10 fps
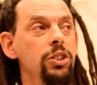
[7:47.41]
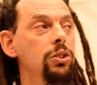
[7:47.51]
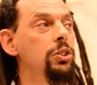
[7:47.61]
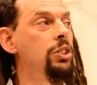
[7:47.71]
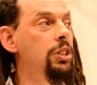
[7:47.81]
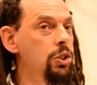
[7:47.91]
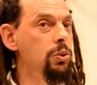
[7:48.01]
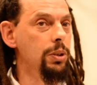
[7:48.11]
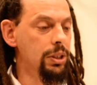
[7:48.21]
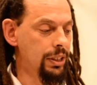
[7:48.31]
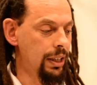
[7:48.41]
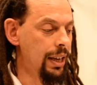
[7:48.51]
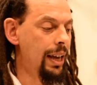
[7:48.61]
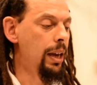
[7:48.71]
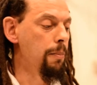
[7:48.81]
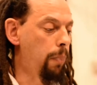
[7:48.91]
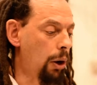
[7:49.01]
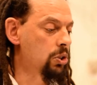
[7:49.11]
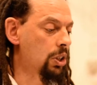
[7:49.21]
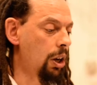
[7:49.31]
constituency in
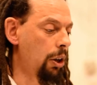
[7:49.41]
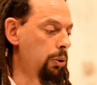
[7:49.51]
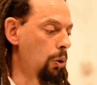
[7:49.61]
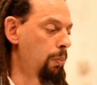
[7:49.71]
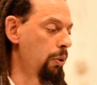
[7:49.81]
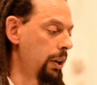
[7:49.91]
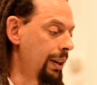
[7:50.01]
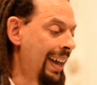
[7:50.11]
post-colonial Britain.